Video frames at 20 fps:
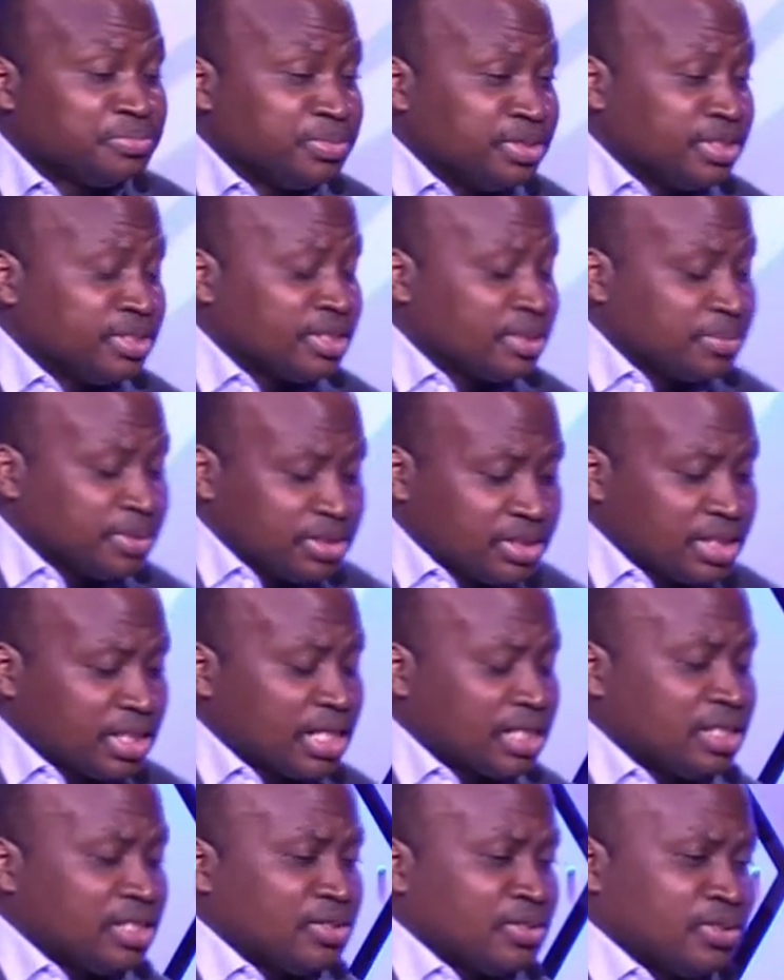me, she
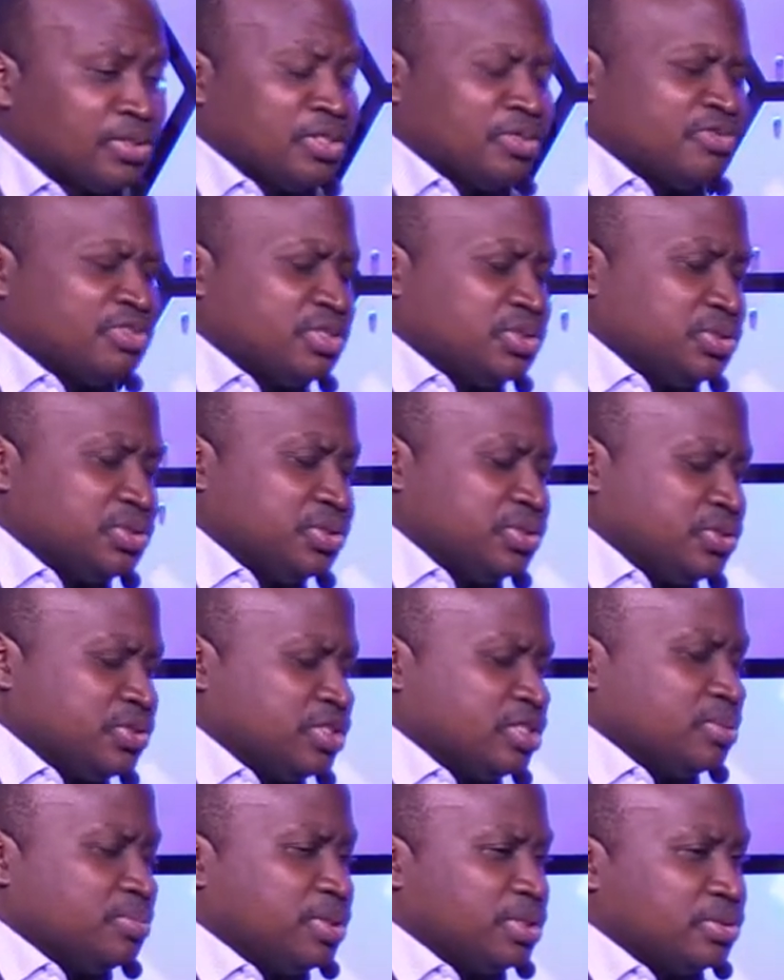had the honor of
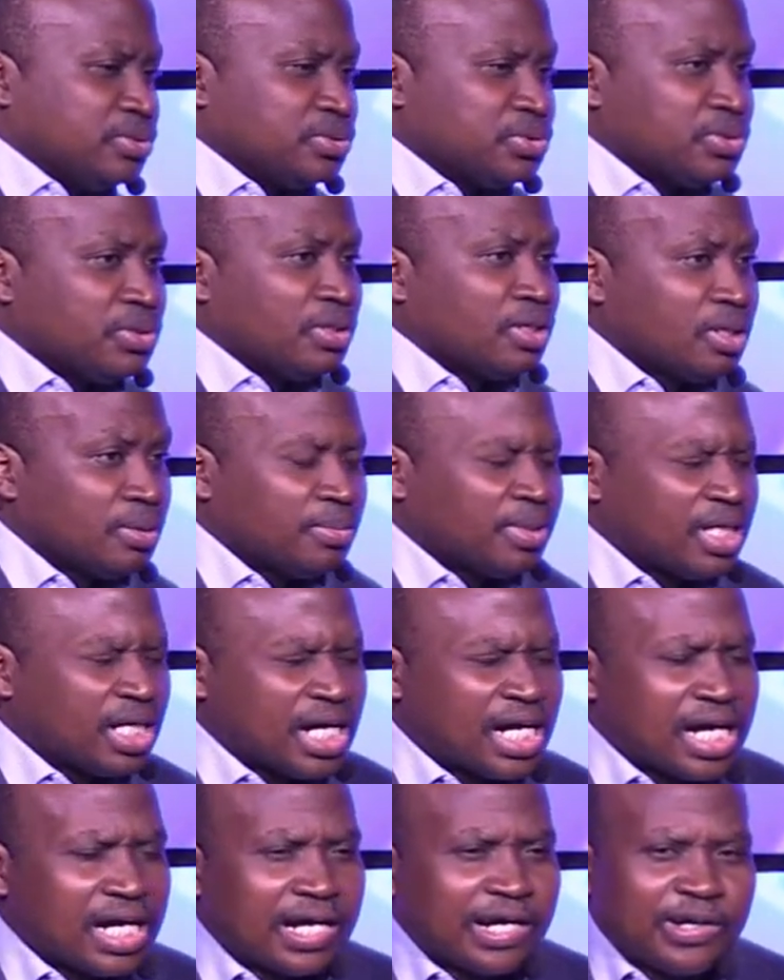introducing me to talk about
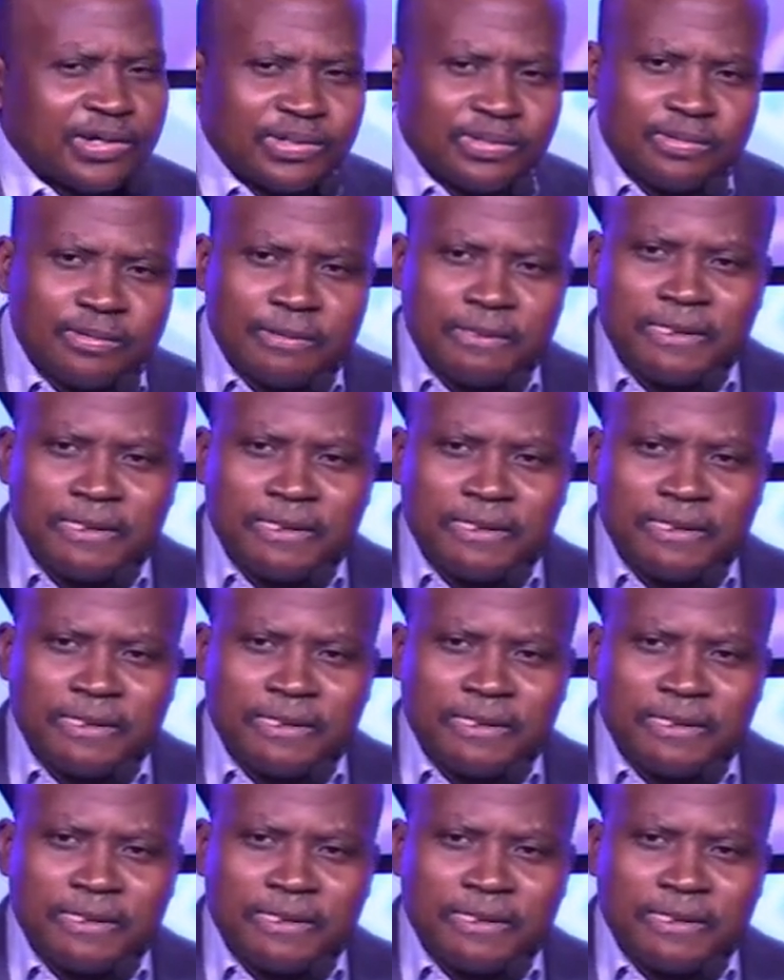how